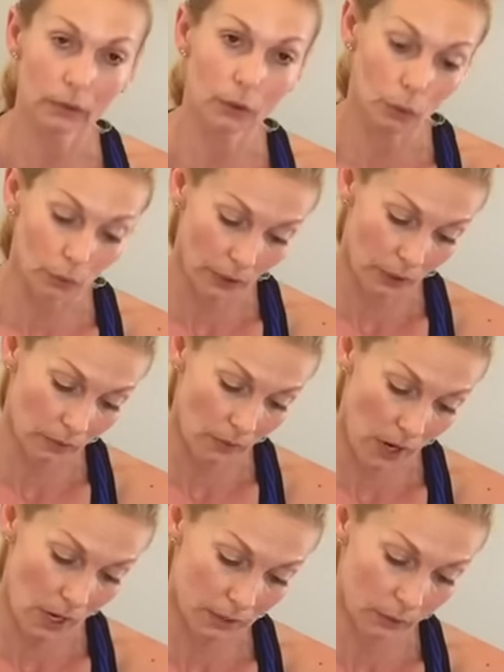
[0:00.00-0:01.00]

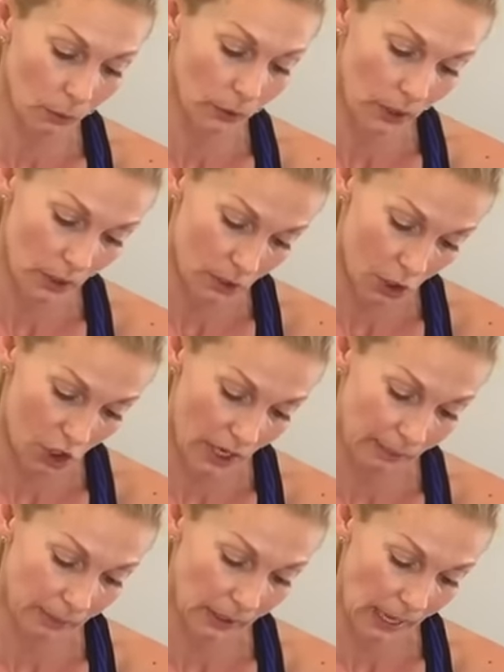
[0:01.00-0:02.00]

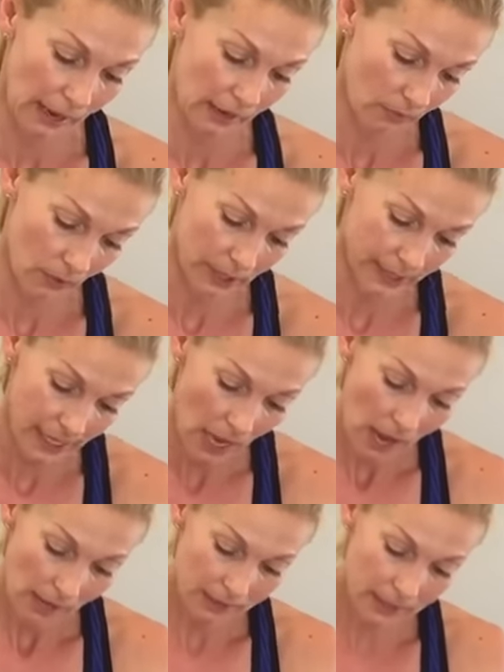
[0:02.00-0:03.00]
noodle-shaped like ones,
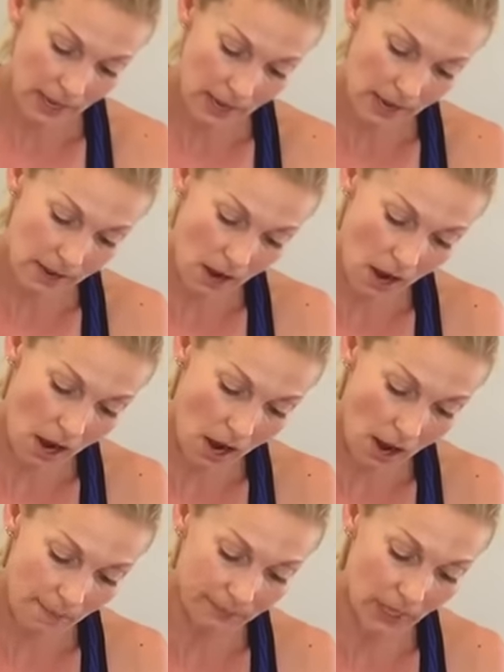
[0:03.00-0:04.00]
they
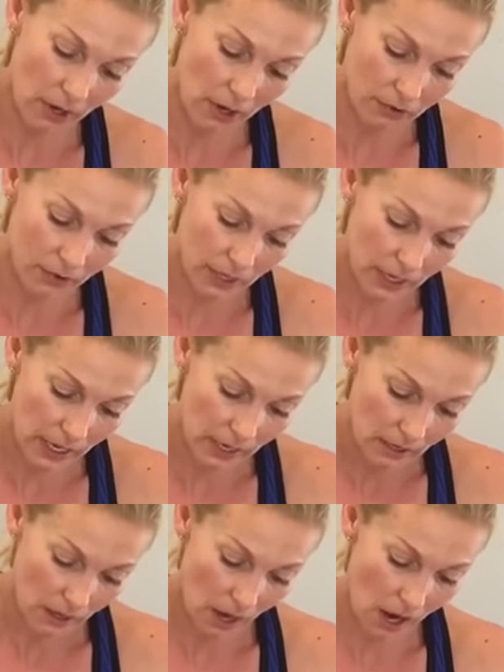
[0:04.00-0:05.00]
are
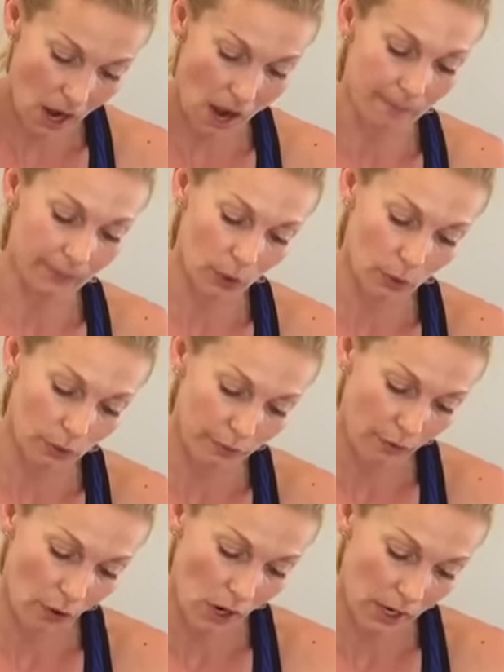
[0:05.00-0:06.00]
really good
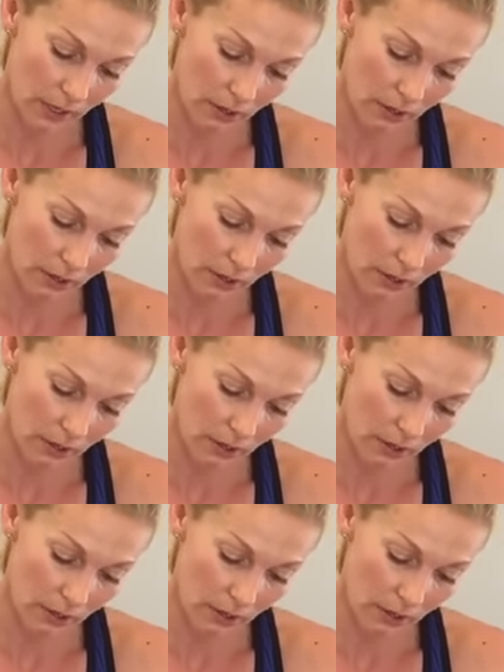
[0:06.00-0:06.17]
for